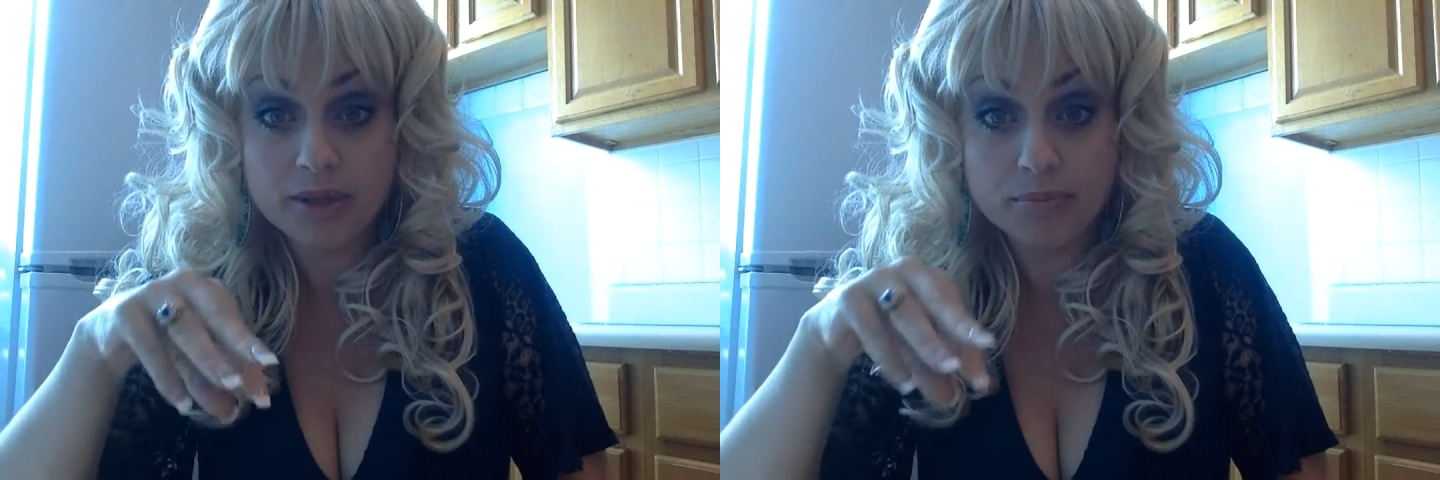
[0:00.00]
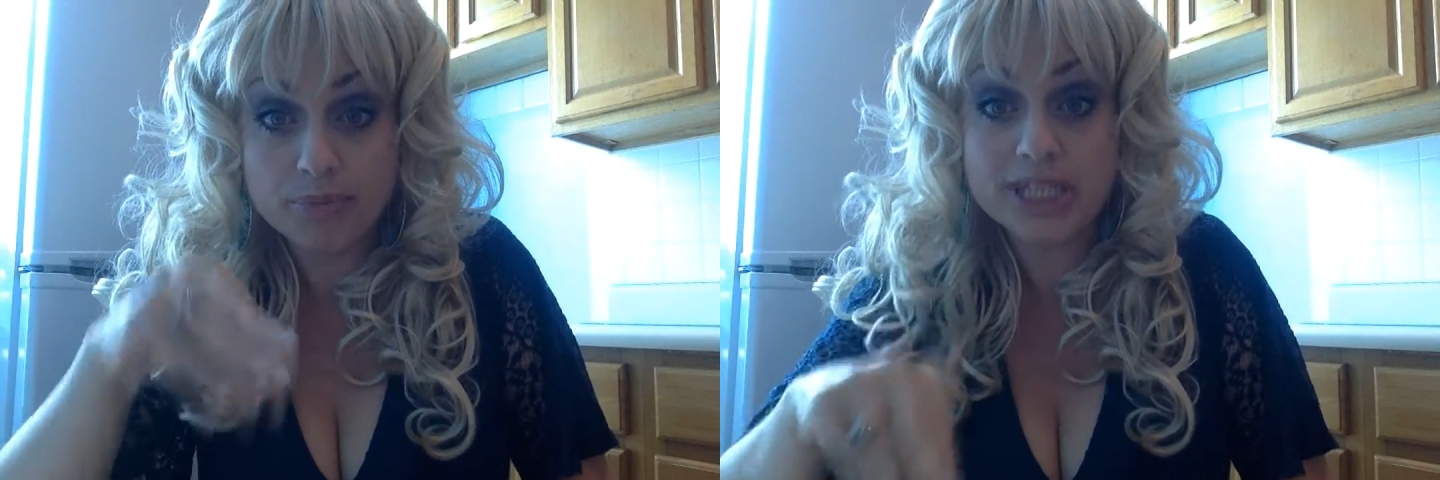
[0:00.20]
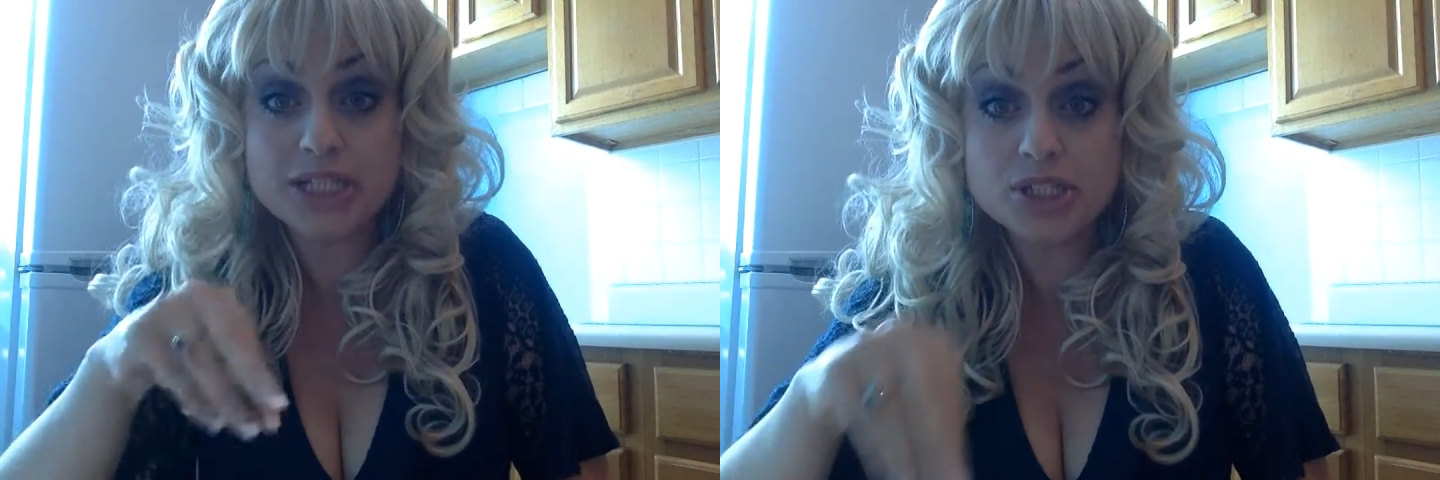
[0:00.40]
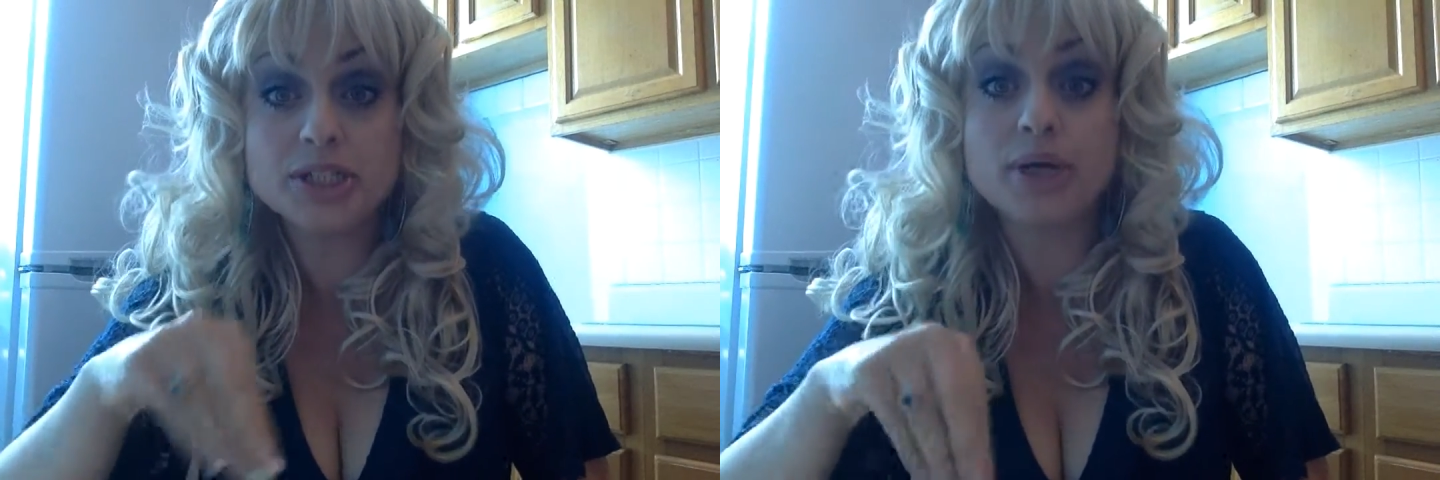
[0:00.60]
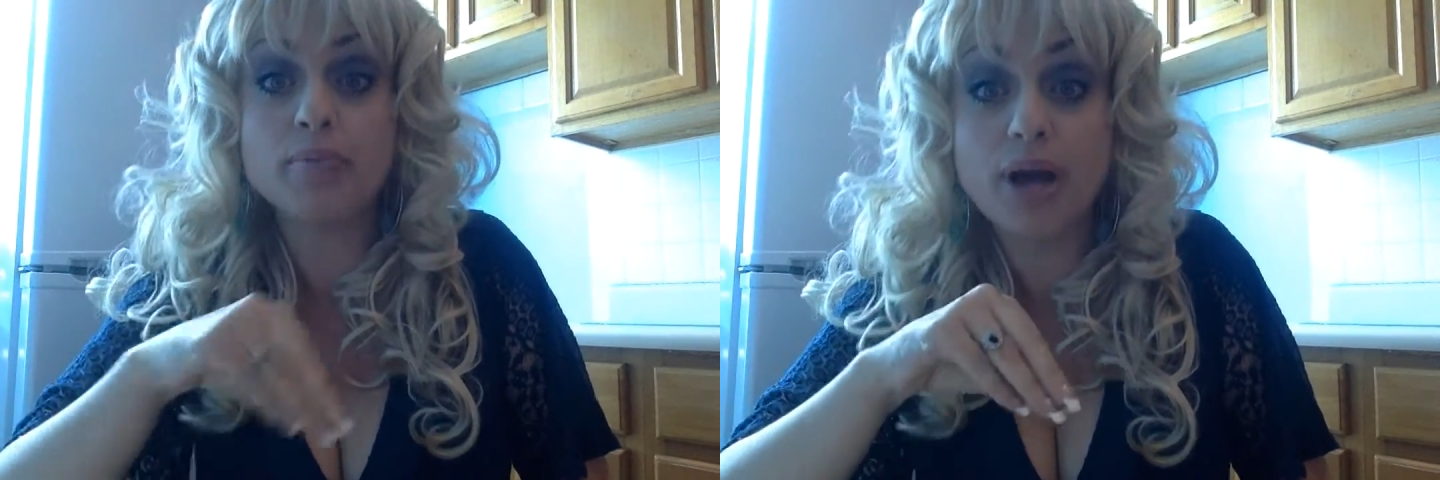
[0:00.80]

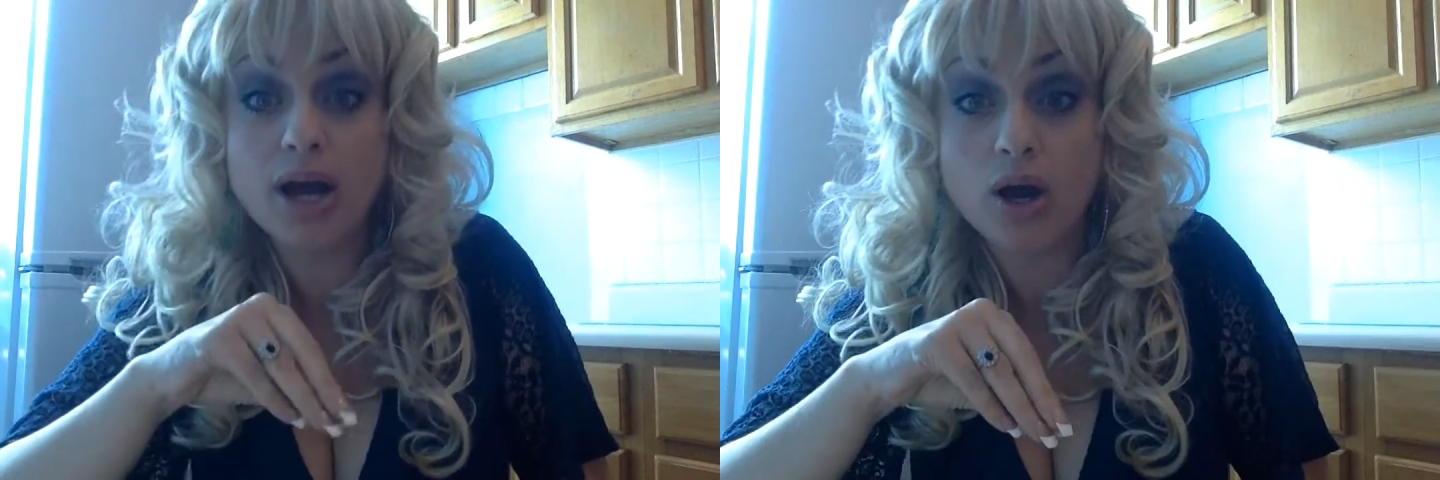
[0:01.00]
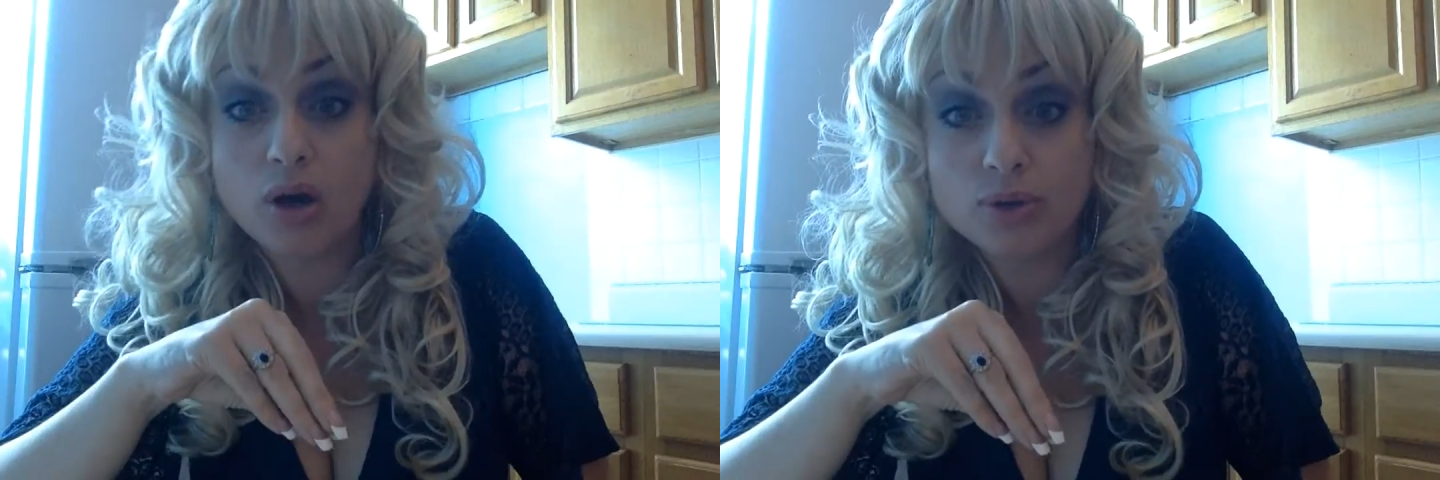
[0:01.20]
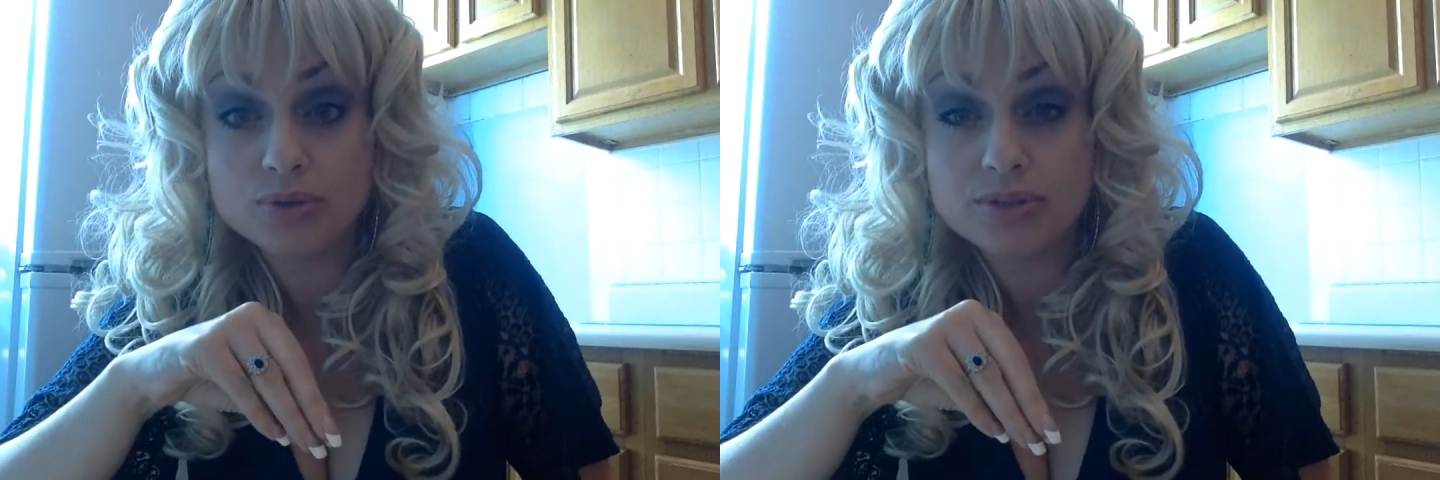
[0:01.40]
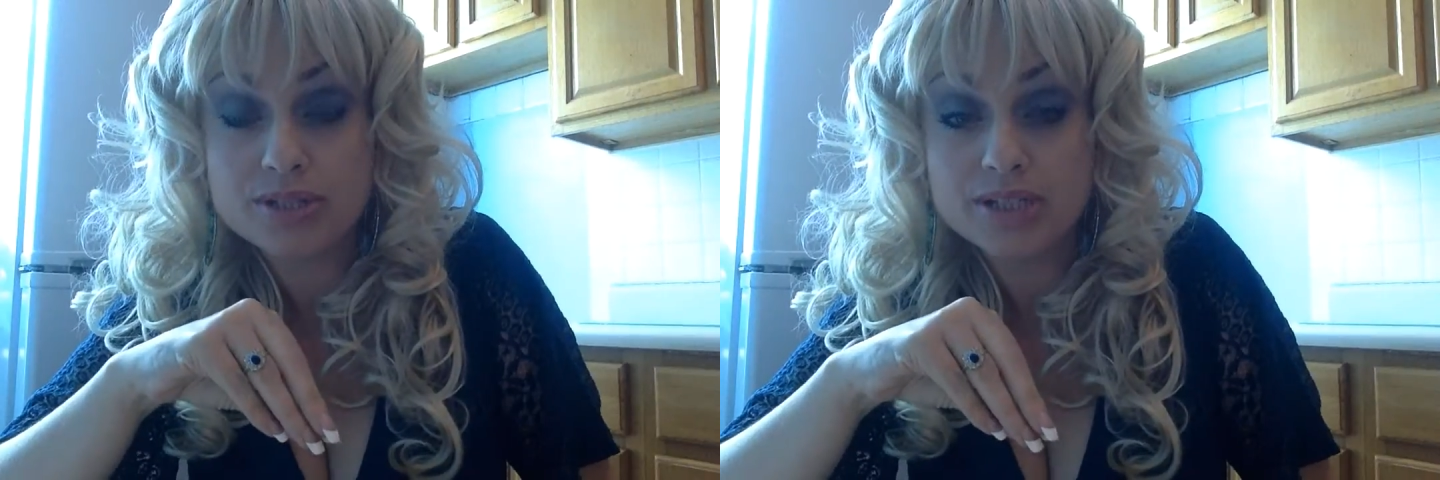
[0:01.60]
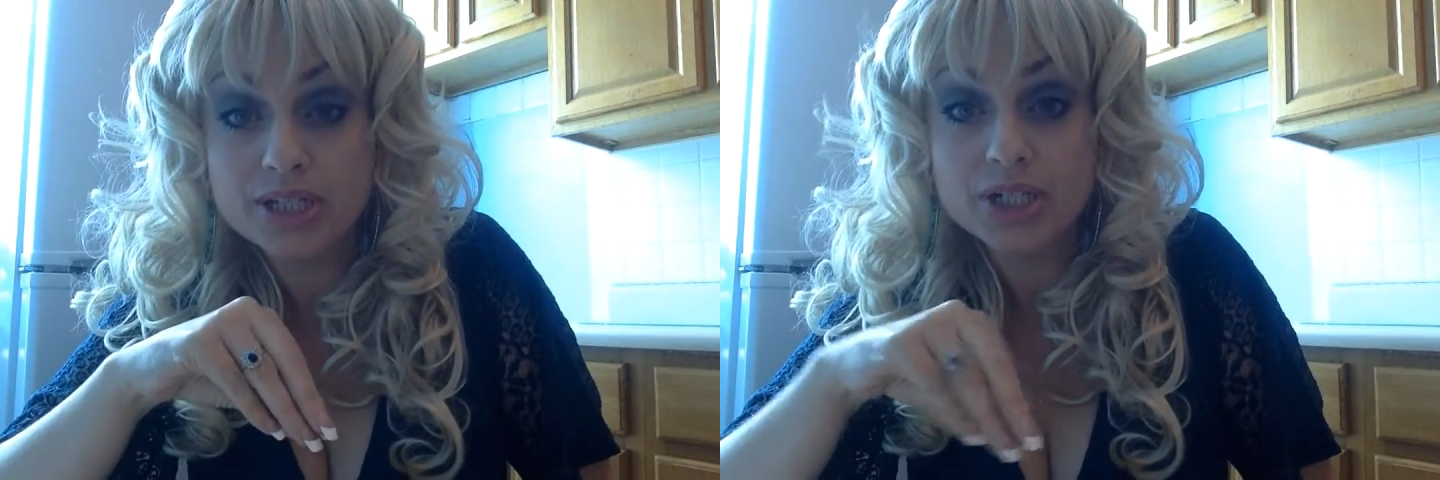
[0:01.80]
bleaching their buttholes,